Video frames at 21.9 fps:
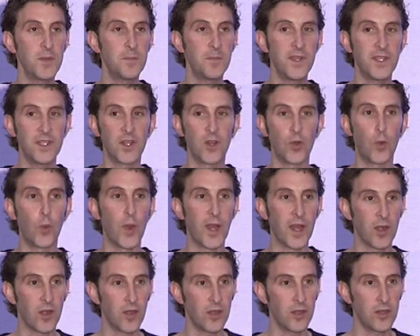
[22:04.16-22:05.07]
being
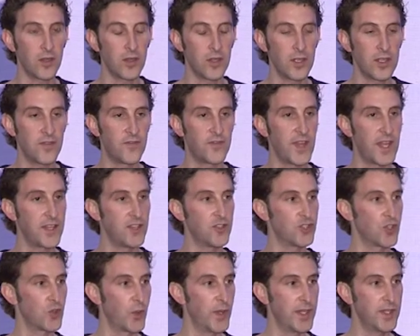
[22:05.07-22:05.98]
aware, if that is
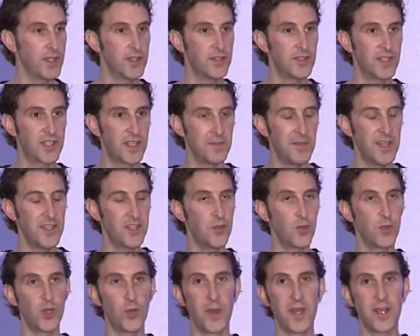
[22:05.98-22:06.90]
your weakness, it can make you
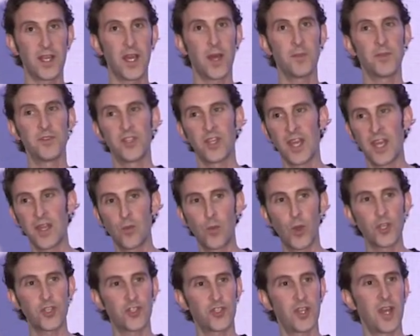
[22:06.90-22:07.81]
when you wake up and say, hey,
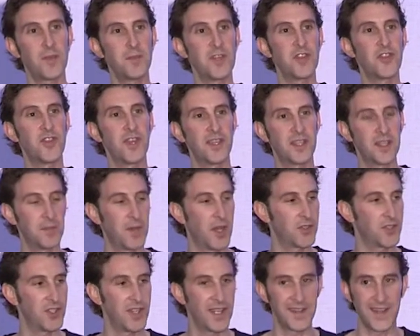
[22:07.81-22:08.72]
what should I be thinking
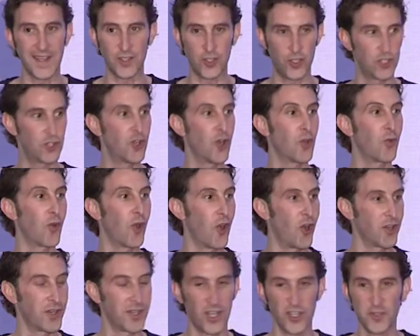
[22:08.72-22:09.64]
about today that could go
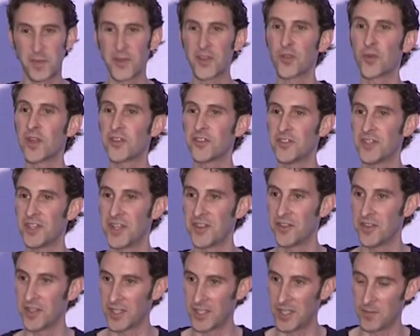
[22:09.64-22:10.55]
wrong? And I'll spend the rest of the day
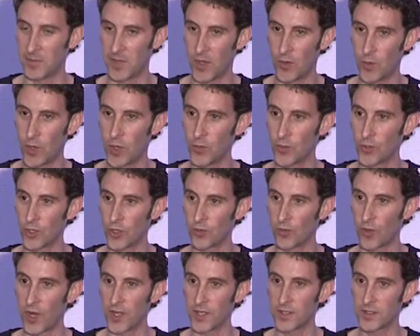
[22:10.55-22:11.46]
thinking about what will go
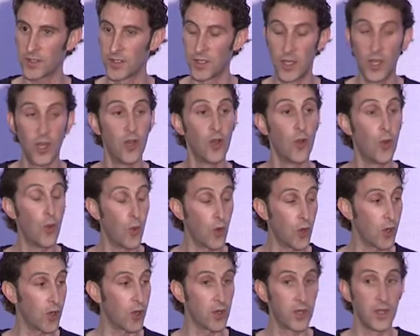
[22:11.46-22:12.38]
right.
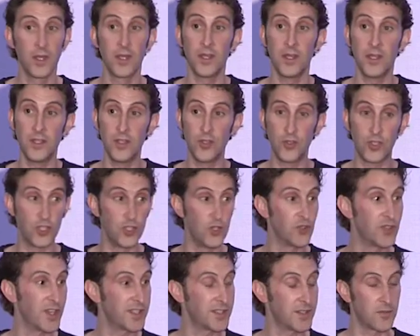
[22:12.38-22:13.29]
Or you can
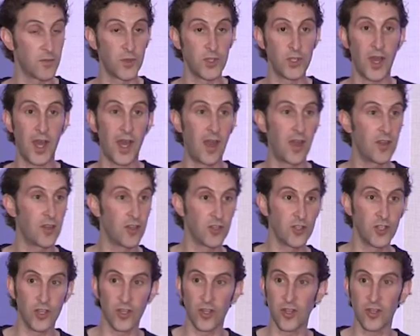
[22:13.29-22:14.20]
use that when you hire
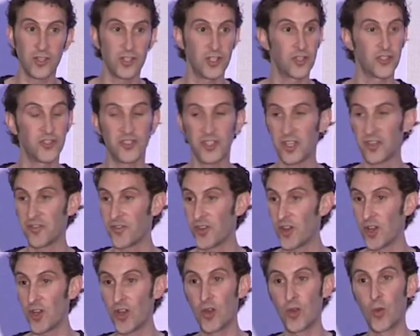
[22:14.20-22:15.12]
your
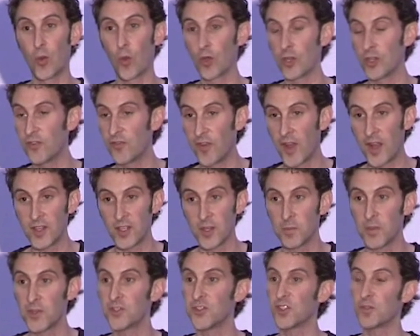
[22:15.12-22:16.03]
CFO or you find your
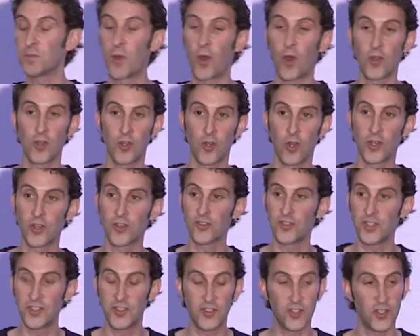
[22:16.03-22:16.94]
business partner or your
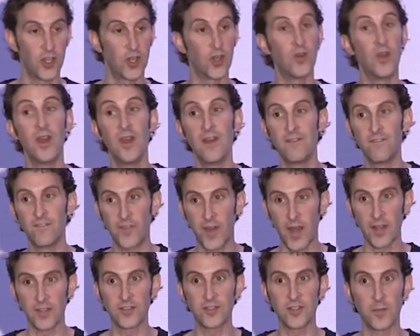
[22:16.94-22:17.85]
CTO,
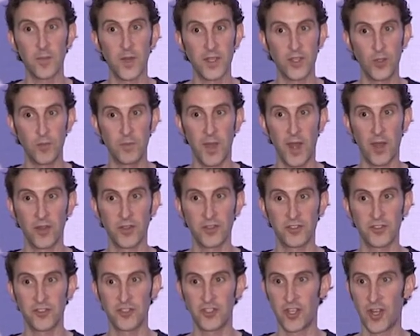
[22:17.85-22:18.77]
find somebody who
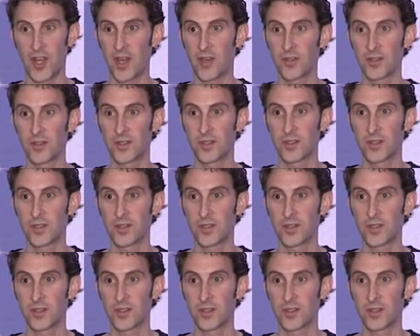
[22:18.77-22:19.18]
balances you out.